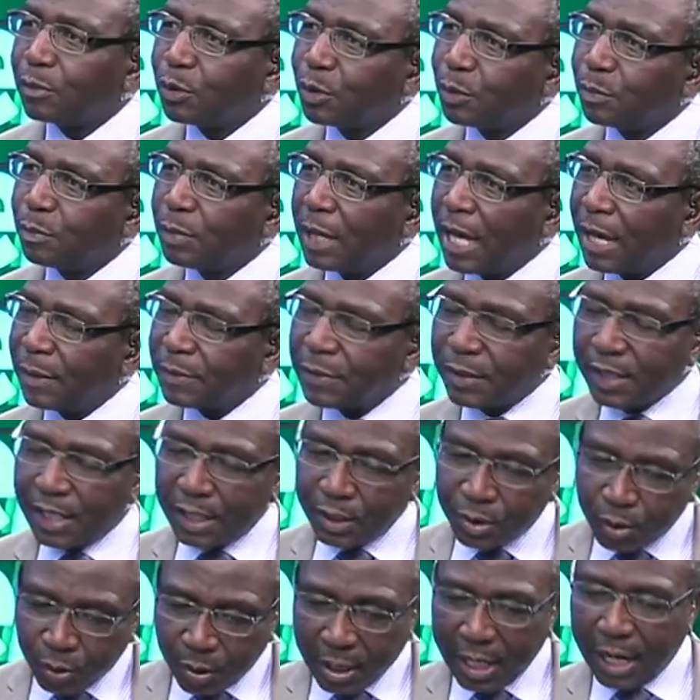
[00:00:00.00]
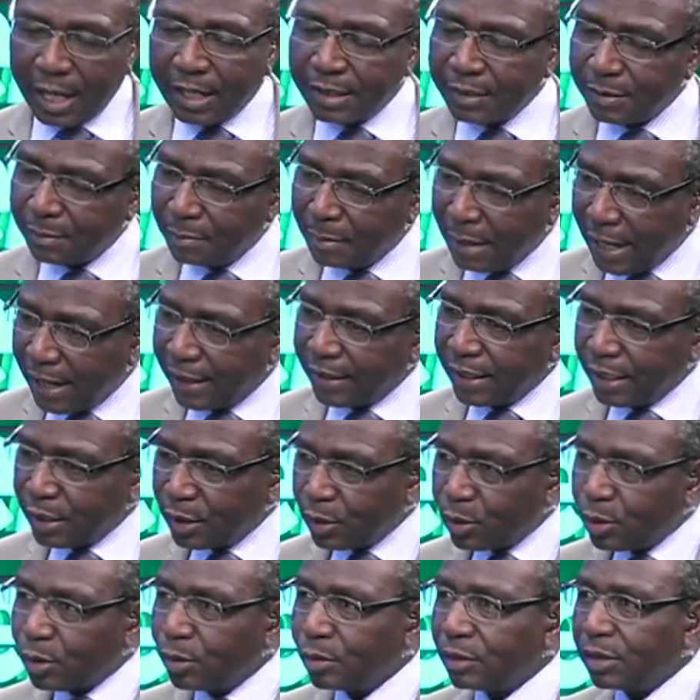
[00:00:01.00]
to perhaps get you guys married
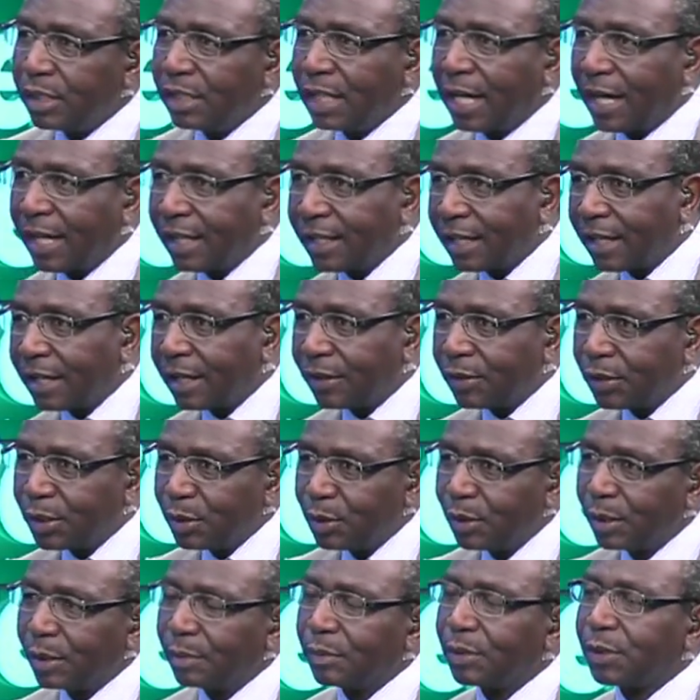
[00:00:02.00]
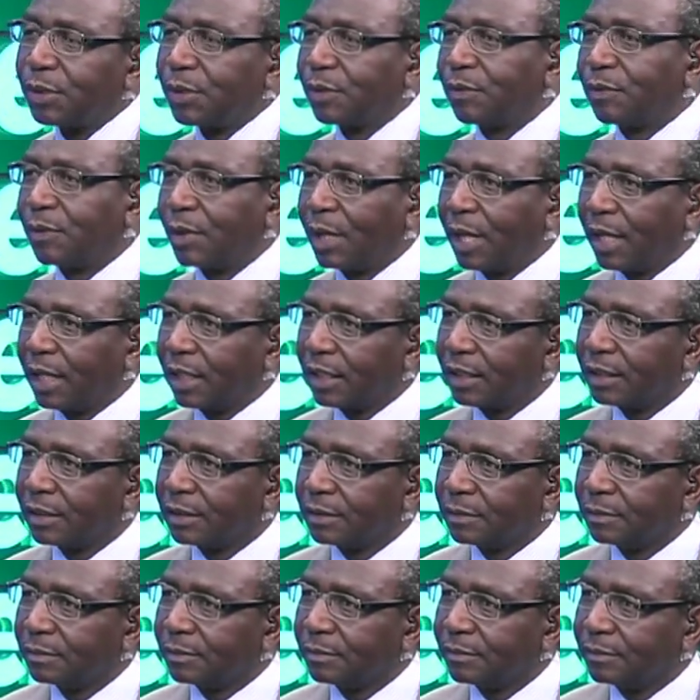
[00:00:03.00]
into the other renewables, if you like? Mm.